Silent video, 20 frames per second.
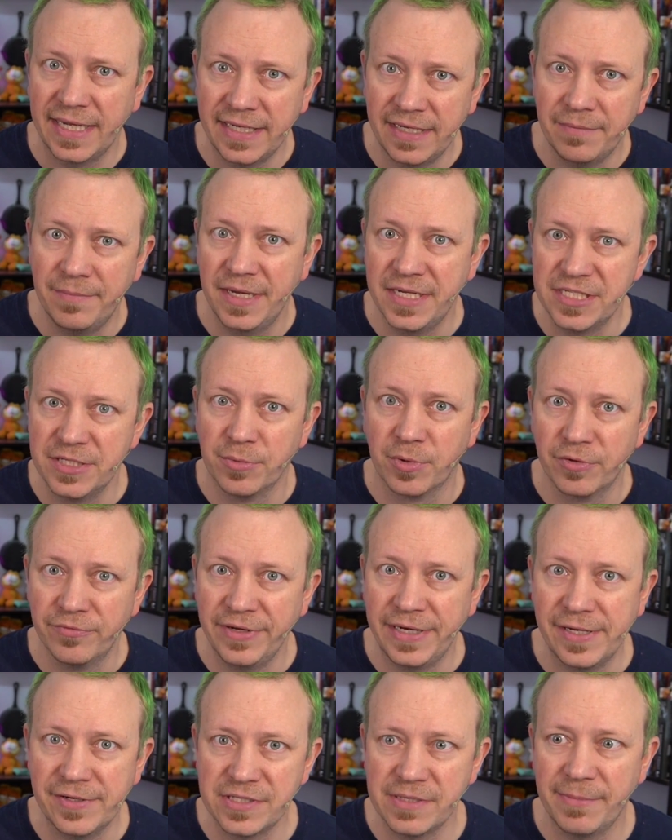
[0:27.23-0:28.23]
I can make some more
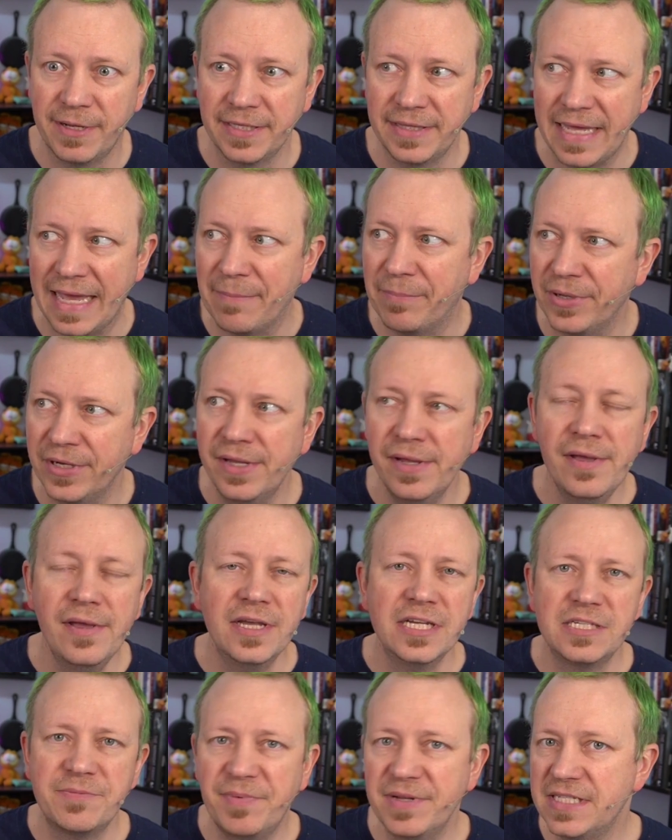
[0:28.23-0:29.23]
videos about that. But
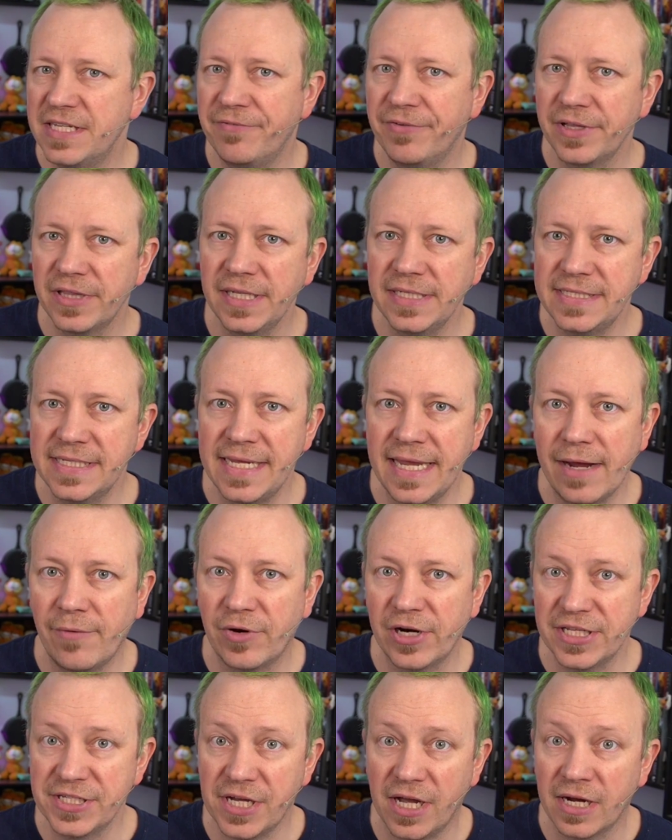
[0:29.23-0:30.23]
specifically today, today I
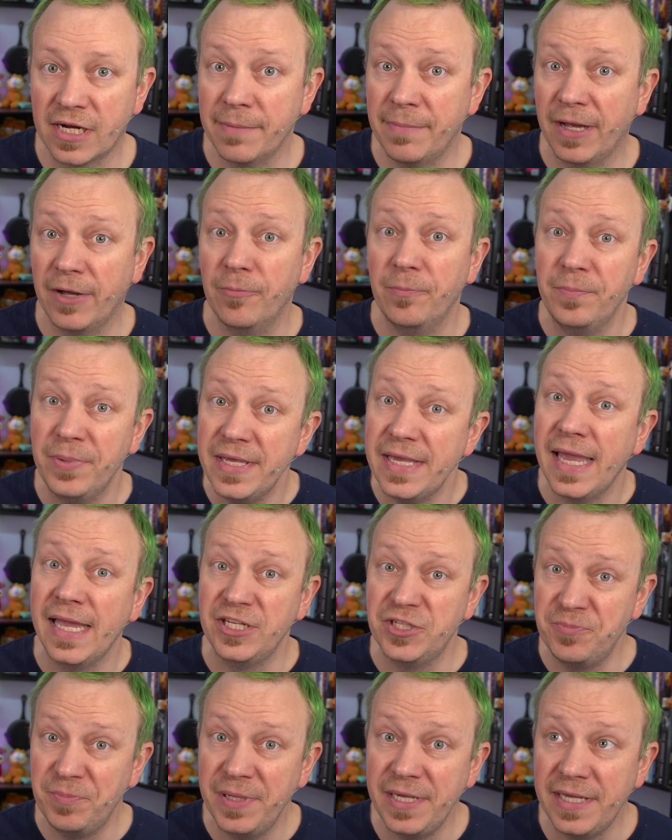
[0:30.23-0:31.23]
want to talk about
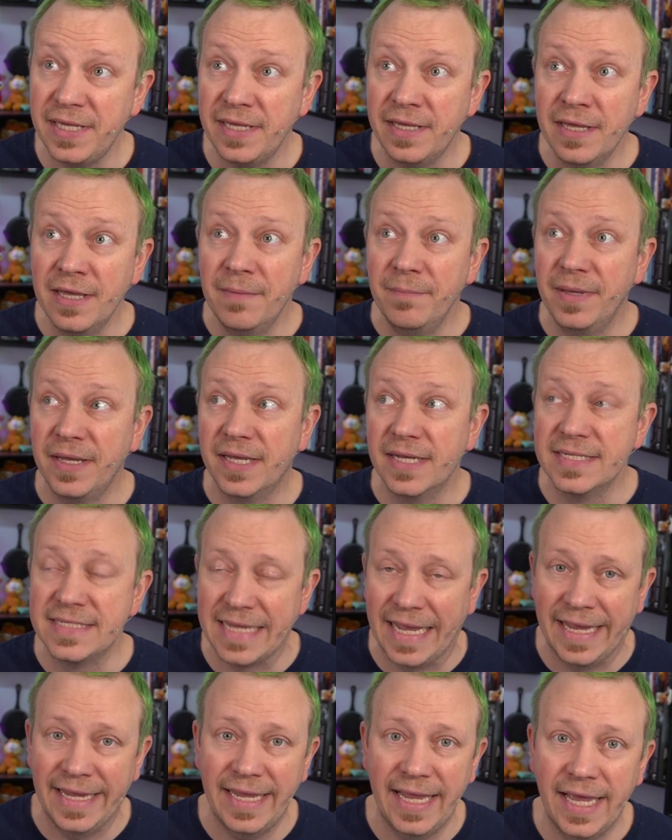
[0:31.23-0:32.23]
PHP
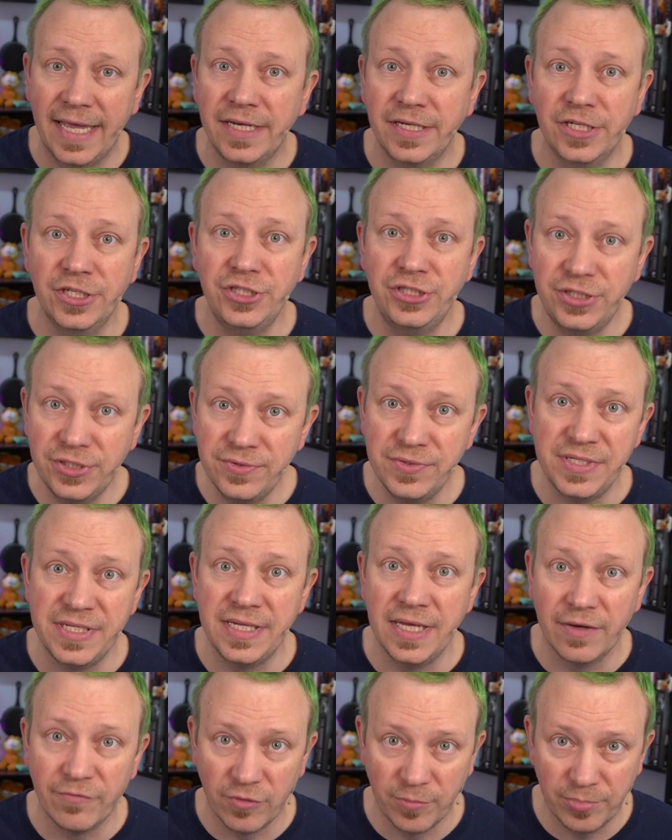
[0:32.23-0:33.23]
because I had a
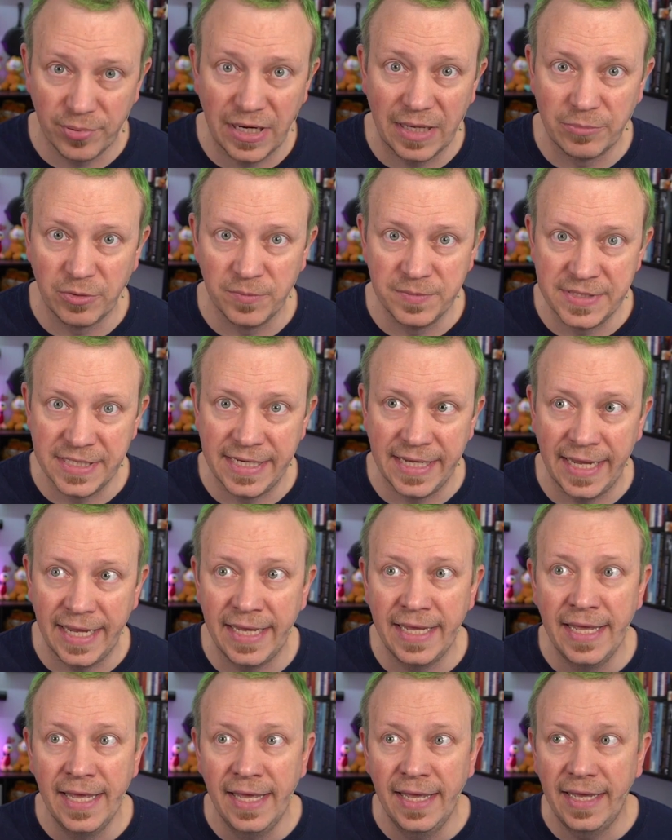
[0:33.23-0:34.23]
doozy of a problem
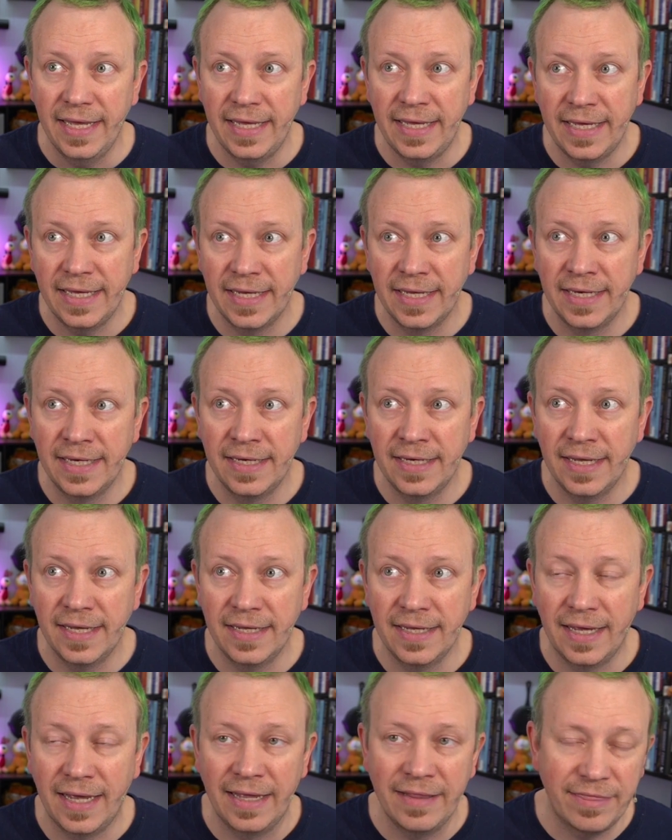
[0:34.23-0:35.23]
today and
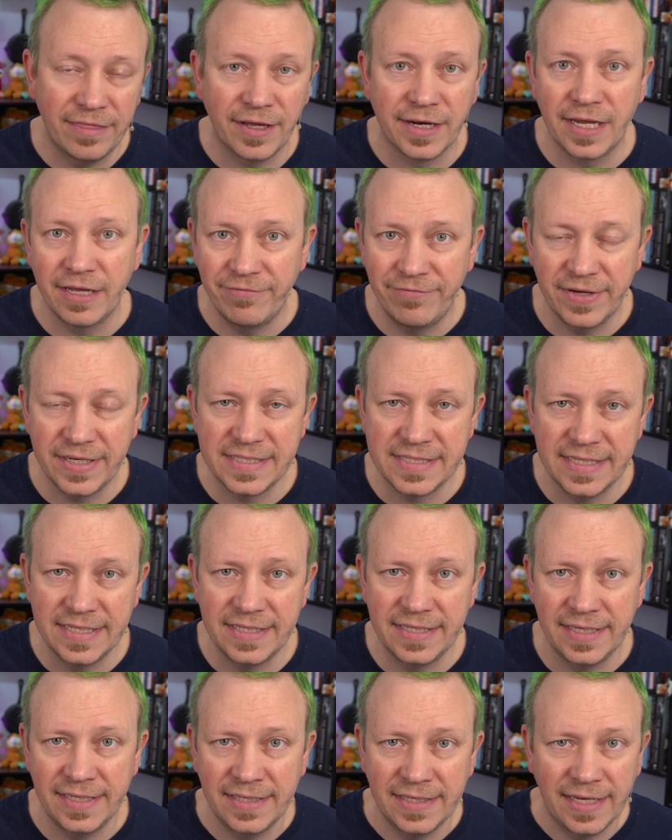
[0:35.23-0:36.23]
I thought I fixed
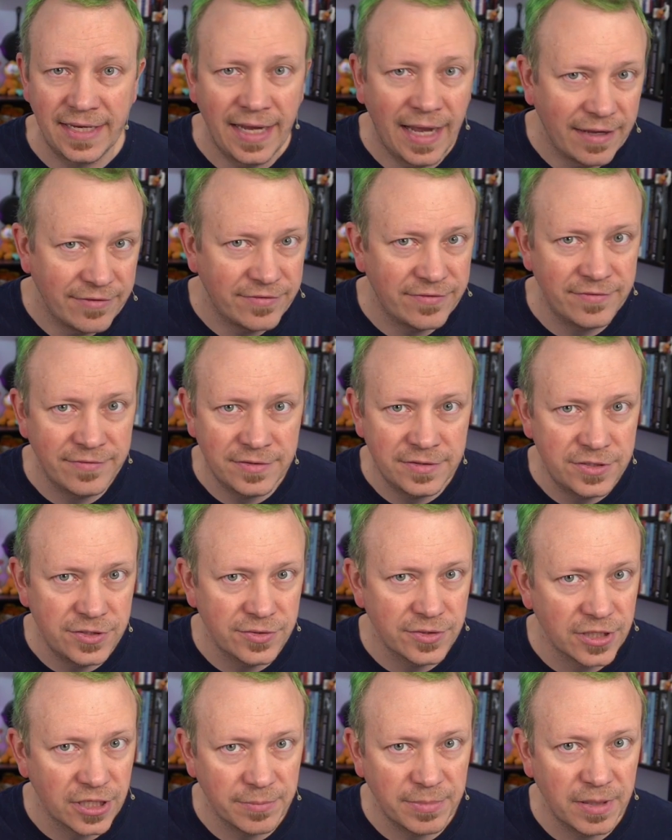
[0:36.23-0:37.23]
it and I had to
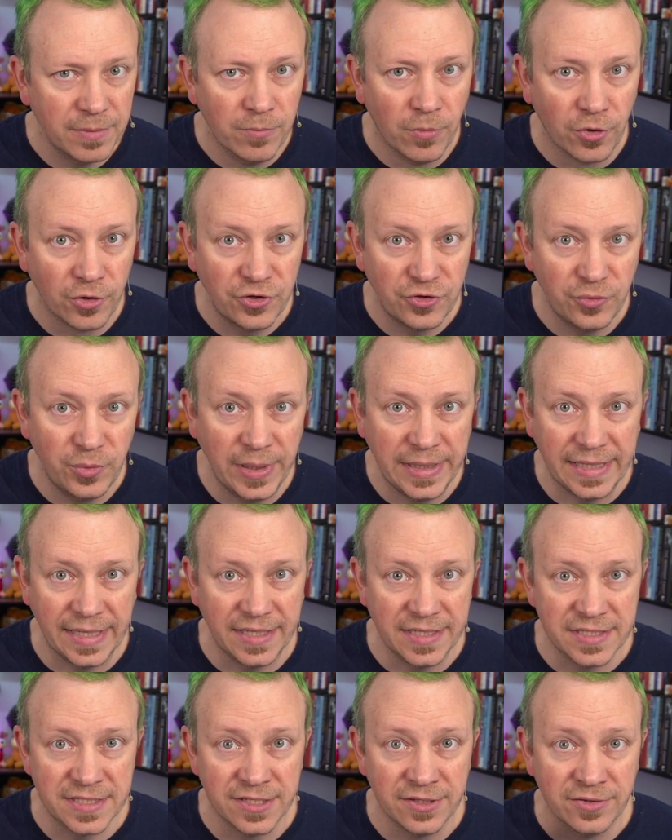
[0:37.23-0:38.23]
do a little bit more
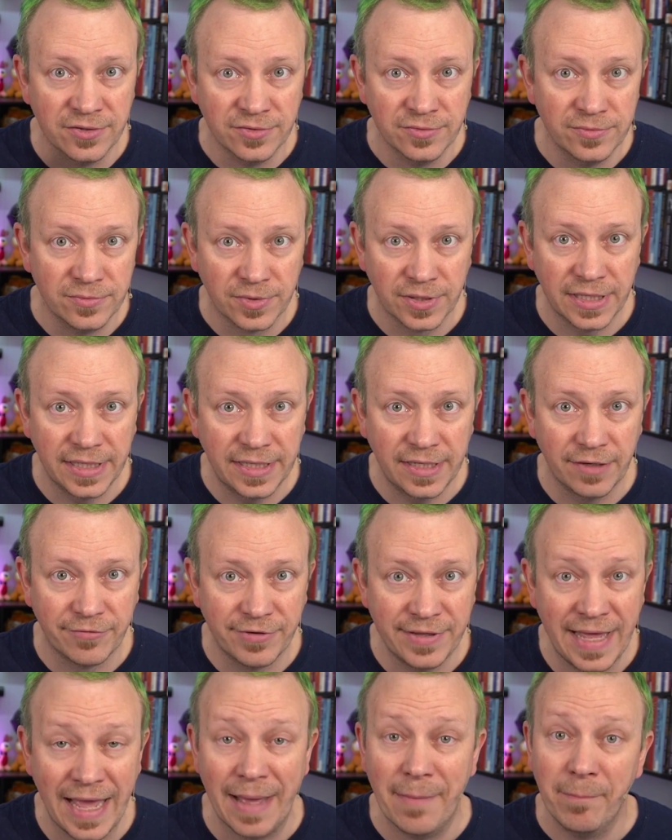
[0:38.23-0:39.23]
tweaking. So we're going to
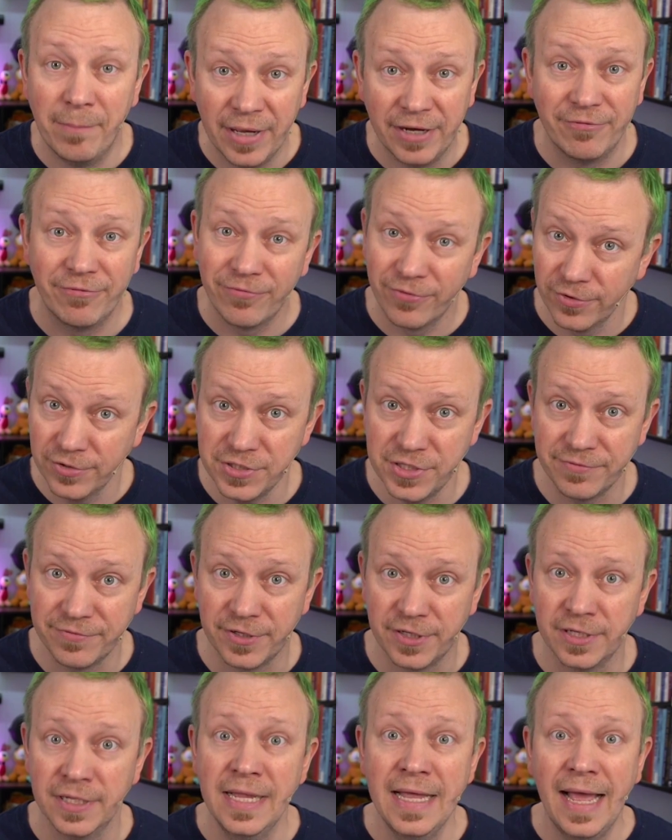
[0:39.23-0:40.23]
cover that. But first of
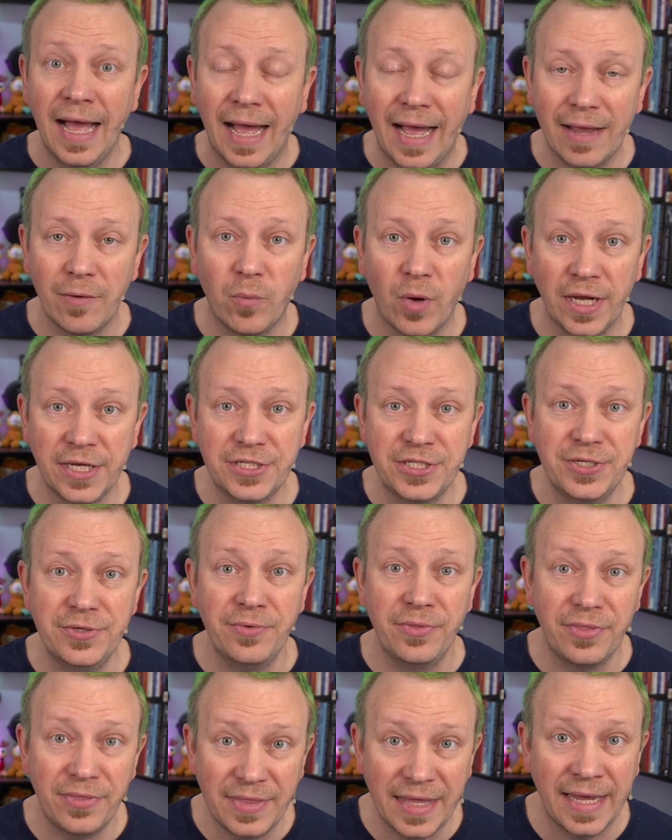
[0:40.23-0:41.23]
all, I want
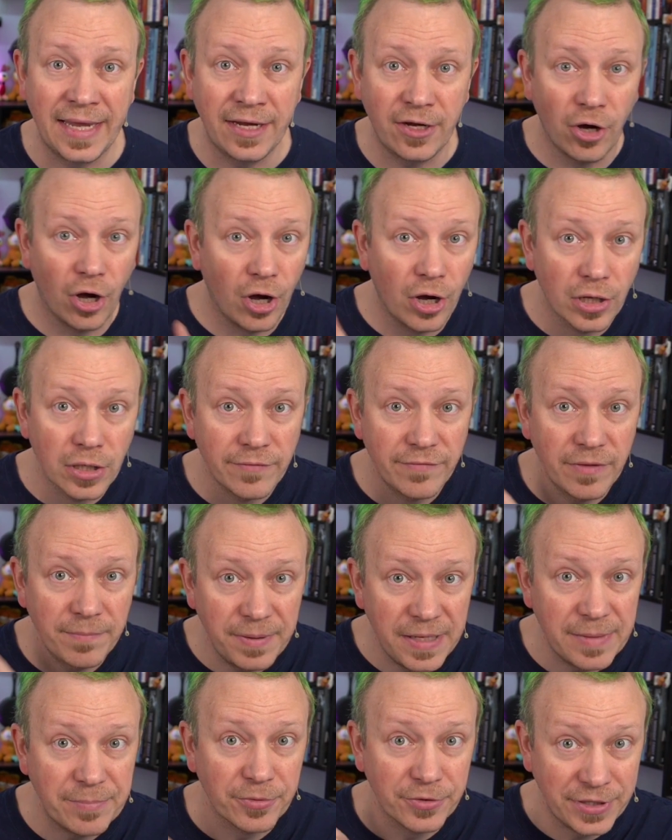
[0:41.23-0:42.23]
to thank all of the
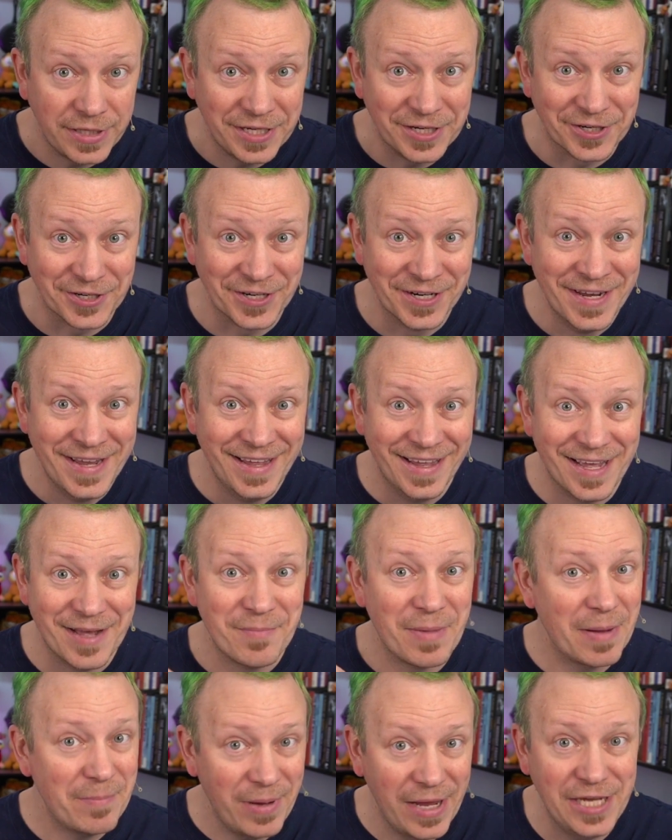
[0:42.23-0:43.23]
people here, uh,
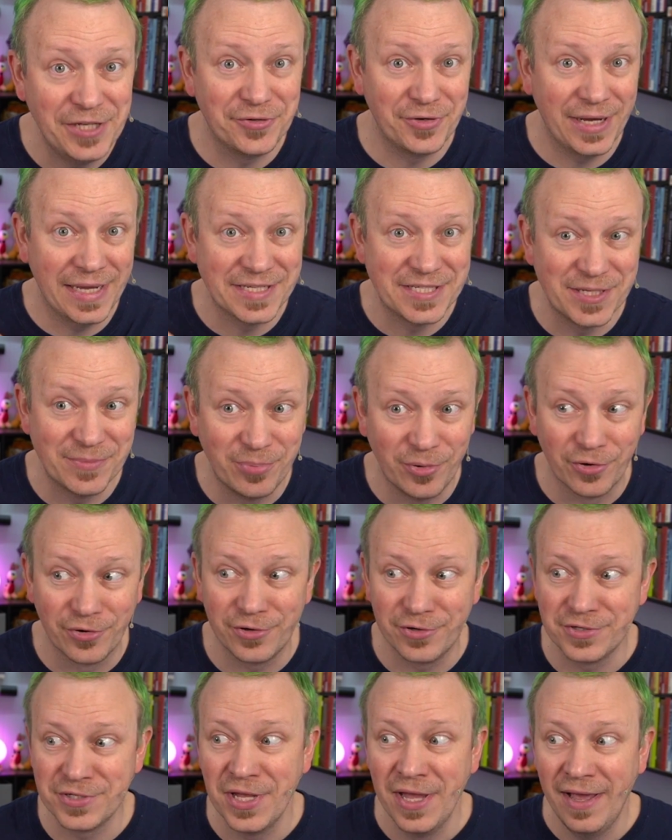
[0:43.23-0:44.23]
my Patreon
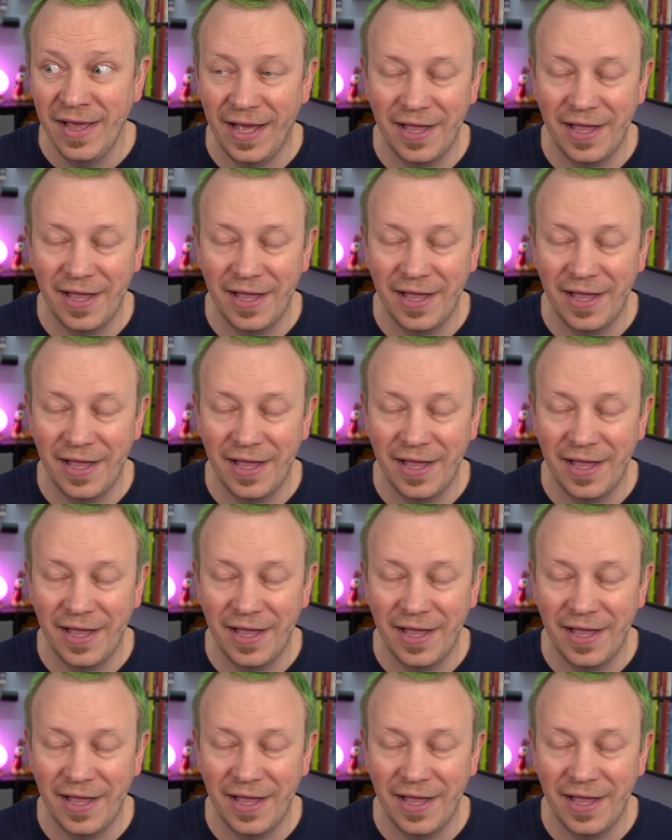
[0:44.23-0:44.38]
supporters.